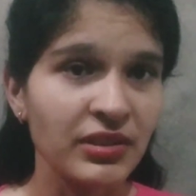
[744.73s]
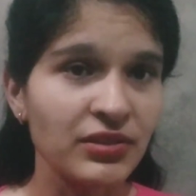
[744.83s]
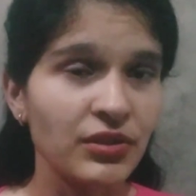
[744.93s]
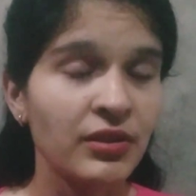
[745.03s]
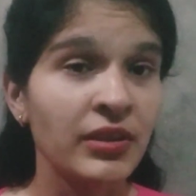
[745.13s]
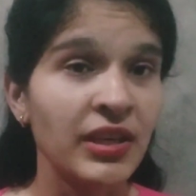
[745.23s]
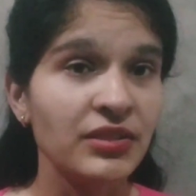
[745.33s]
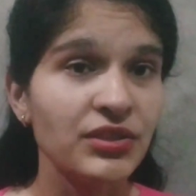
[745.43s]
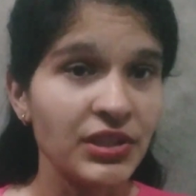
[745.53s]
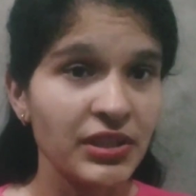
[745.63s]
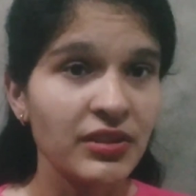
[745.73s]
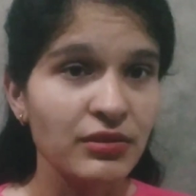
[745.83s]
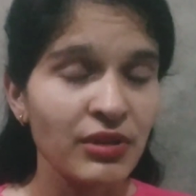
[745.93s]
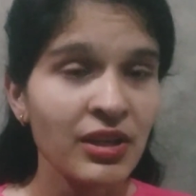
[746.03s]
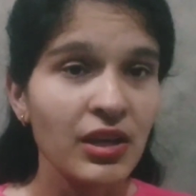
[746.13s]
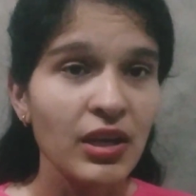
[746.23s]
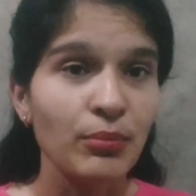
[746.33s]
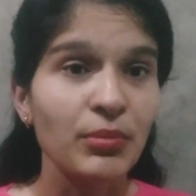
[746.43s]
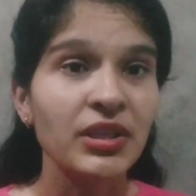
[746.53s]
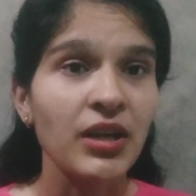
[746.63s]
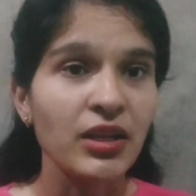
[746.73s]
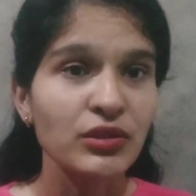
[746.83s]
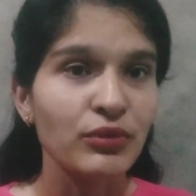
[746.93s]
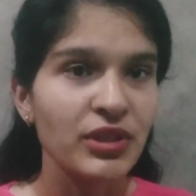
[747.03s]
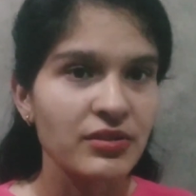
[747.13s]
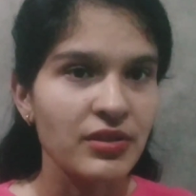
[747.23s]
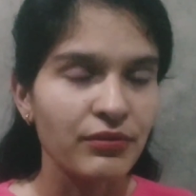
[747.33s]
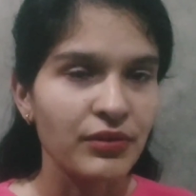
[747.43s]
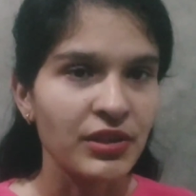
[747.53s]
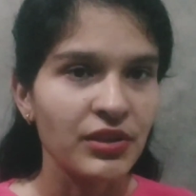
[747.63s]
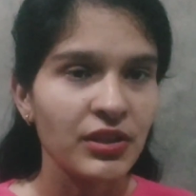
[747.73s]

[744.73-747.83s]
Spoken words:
and GT as well, but task 1 is different.